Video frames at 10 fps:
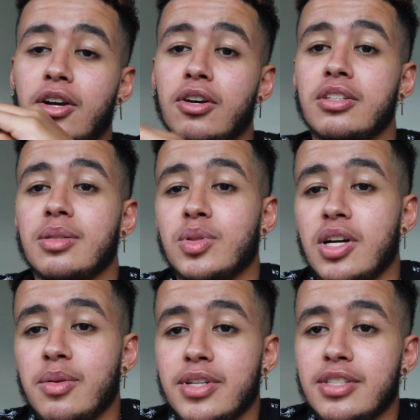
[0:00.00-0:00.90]
current
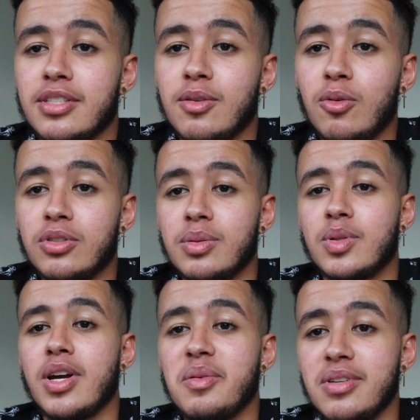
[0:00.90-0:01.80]
subscribers and old
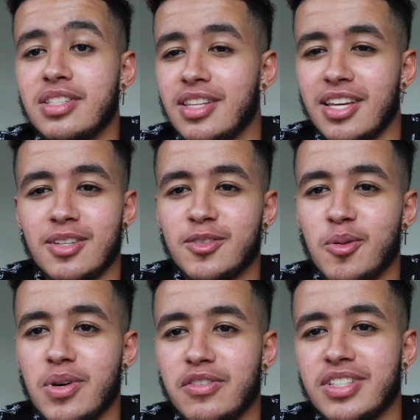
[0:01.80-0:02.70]
subscribers thank you
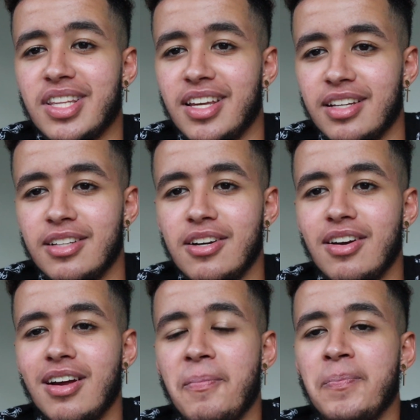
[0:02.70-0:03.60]
so much for staying
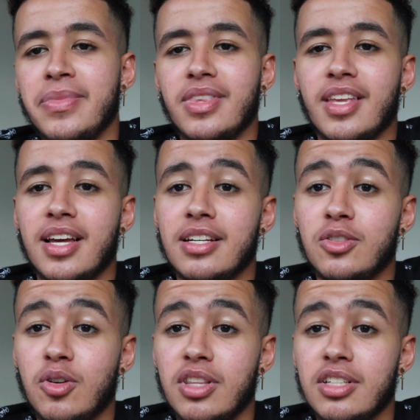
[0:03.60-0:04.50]
along and
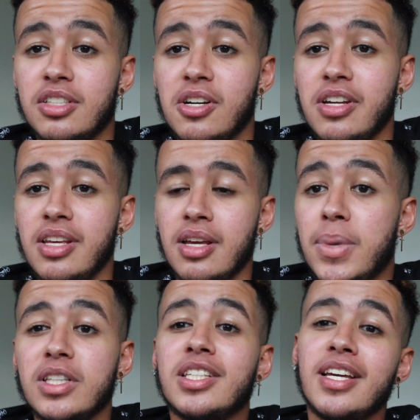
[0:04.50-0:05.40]
enjoying the journey
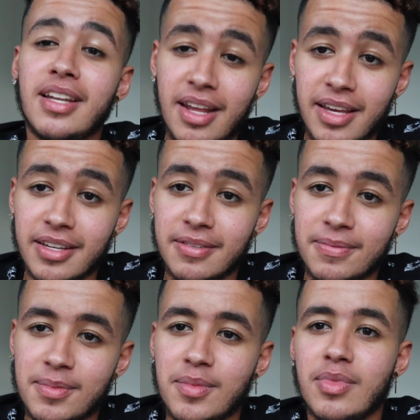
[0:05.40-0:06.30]
but today
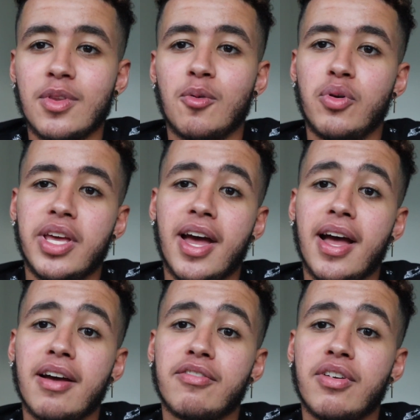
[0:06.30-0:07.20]
we
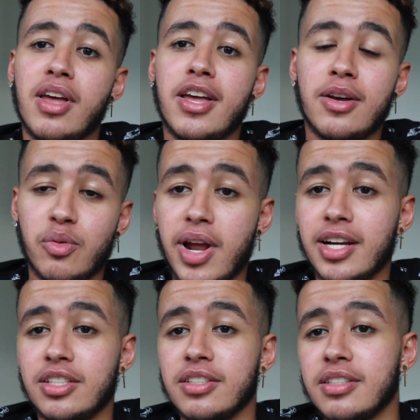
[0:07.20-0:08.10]
have
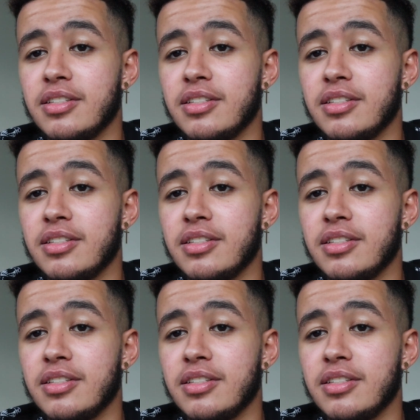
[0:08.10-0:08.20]
reaction